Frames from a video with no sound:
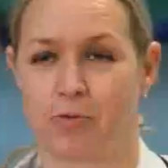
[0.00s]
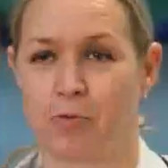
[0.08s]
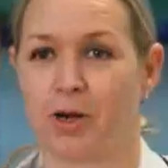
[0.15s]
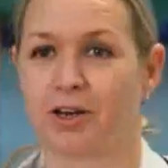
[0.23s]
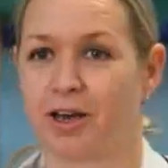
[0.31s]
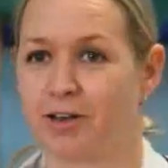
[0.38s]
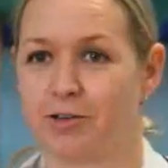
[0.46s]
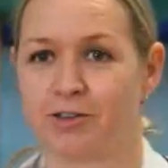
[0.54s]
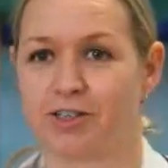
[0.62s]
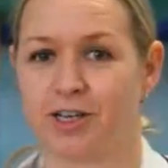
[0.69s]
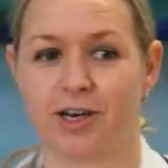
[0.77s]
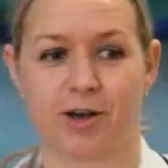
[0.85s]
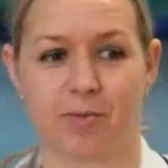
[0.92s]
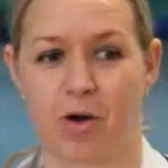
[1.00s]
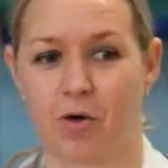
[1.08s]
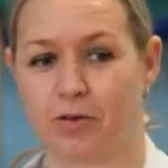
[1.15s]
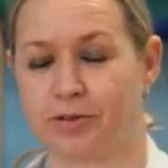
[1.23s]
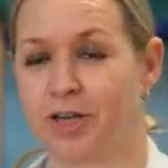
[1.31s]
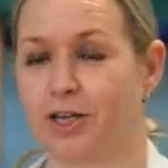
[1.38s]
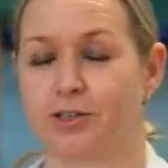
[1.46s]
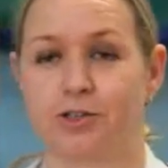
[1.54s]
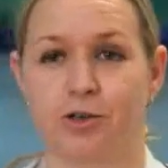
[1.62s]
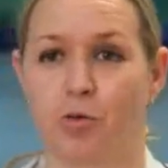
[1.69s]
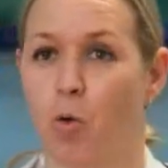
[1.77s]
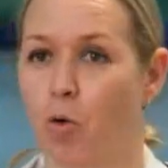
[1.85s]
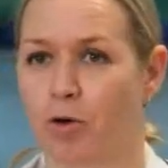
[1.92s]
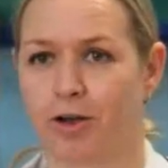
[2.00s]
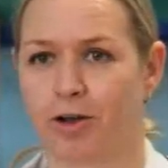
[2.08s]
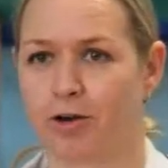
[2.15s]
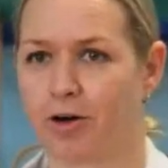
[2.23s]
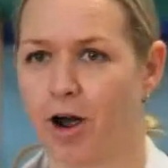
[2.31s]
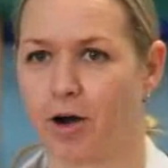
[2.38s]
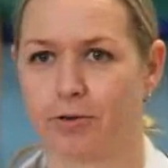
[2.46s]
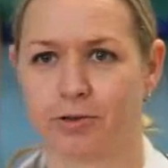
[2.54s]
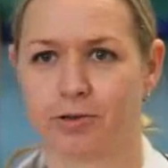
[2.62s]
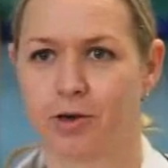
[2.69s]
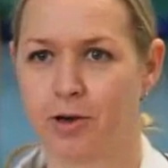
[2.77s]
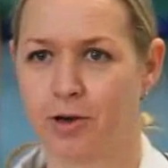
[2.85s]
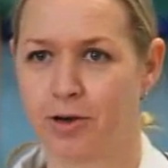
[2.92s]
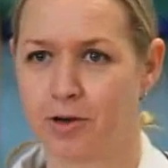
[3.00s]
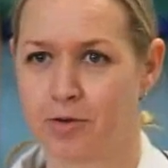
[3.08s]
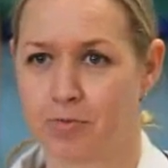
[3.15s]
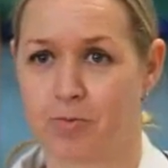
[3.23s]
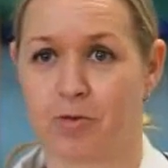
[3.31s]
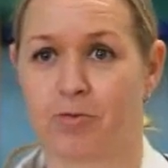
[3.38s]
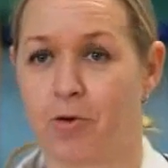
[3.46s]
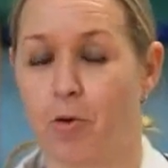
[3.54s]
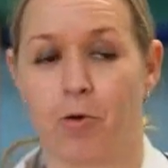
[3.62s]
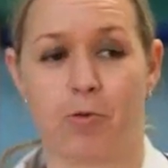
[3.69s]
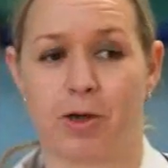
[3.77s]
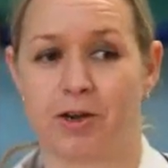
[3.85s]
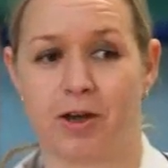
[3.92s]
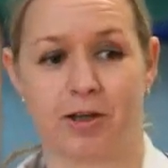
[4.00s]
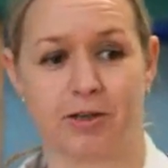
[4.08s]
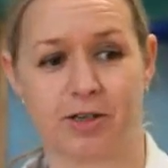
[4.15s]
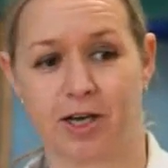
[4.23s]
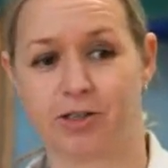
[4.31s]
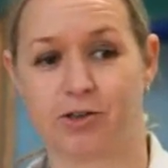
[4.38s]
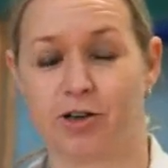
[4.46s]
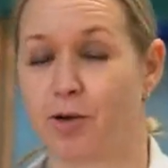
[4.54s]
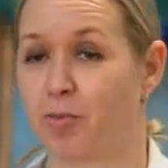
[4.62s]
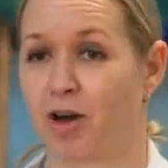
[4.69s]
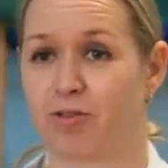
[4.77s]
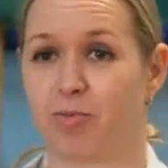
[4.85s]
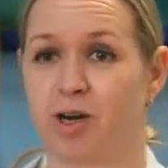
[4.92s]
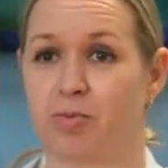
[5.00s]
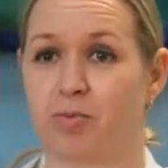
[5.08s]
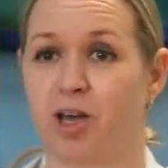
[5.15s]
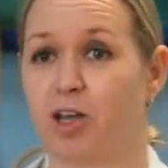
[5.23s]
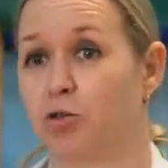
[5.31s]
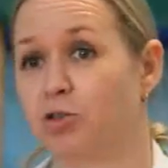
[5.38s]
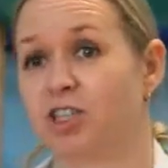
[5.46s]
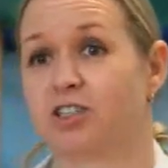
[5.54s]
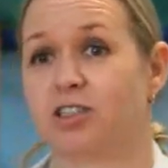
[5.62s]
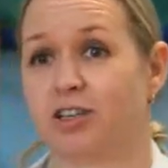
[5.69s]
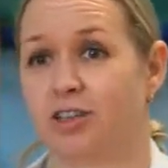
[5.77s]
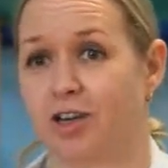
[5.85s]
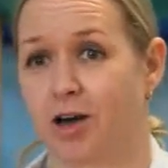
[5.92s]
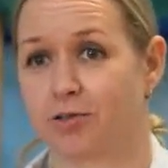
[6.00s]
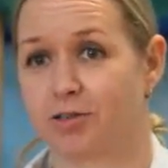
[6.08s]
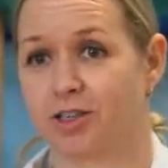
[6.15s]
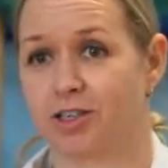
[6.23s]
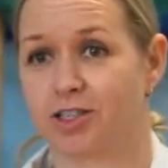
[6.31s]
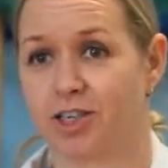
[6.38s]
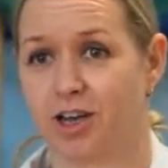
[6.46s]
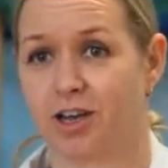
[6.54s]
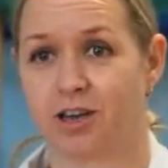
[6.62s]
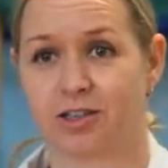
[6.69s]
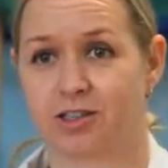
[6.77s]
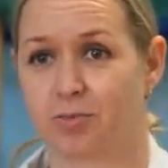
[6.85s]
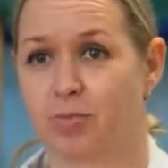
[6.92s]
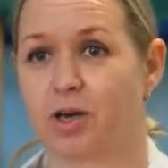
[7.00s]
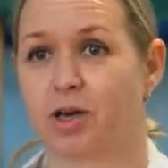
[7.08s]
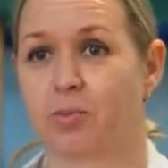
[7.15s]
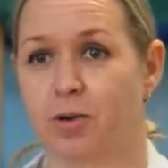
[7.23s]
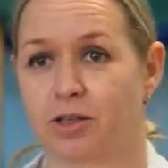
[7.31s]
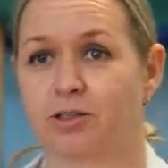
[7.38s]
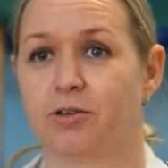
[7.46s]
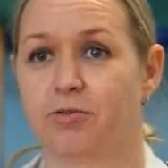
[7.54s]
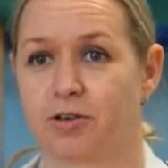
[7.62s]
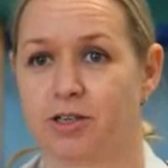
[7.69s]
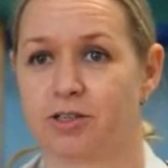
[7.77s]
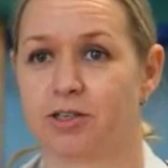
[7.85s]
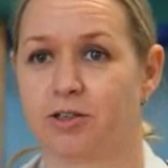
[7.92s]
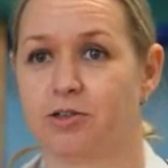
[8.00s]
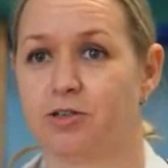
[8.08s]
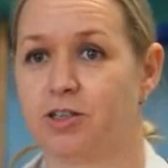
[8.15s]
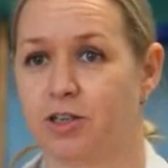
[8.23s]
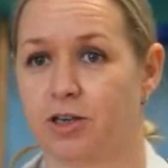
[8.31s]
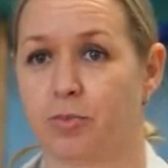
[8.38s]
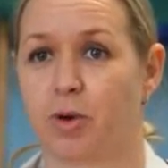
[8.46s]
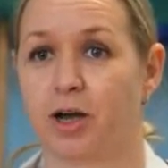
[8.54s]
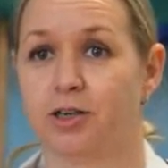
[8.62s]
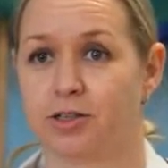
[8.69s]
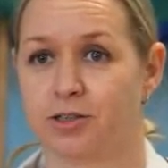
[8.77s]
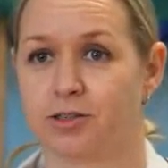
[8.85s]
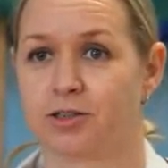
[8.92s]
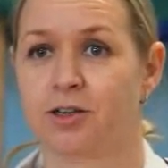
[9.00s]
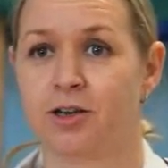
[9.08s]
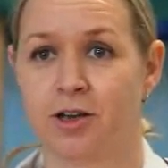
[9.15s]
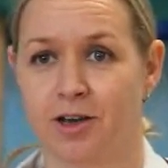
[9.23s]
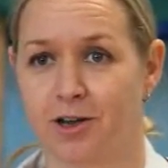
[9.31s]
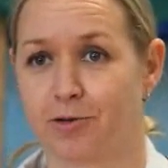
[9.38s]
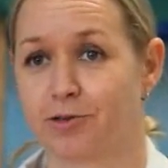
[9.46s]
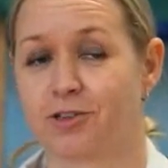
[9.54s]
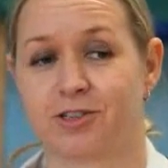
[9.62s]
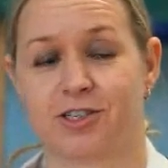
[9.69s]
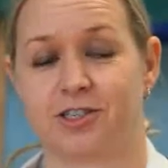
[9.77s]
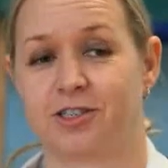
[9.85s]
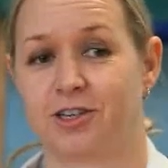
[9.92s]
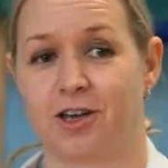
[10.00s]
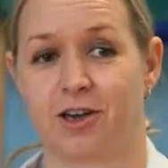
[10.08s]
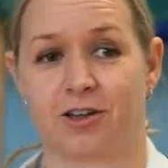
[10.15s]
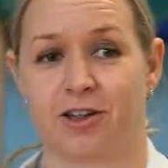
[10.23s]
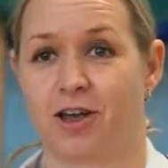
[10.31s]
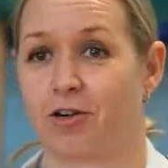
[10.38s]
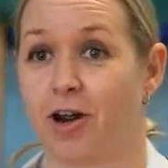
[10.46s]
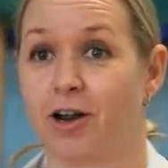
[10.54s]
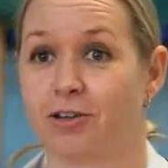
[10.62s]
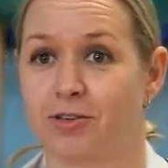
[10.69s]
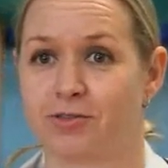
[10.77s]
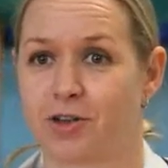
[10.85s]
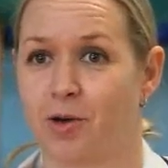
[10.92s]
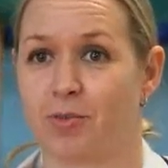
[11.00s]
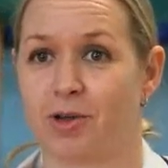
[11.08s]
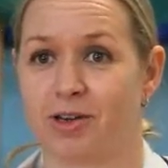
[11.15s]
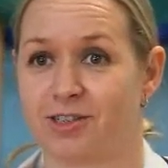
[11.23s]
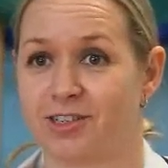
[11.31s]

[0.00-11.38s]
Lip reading: When you see them on day 2 walking around, before when they're in day 2 they might have been in bed or just sitting out in a chair. It's a big difference that you see in the patients. And also just seeing their relatives come in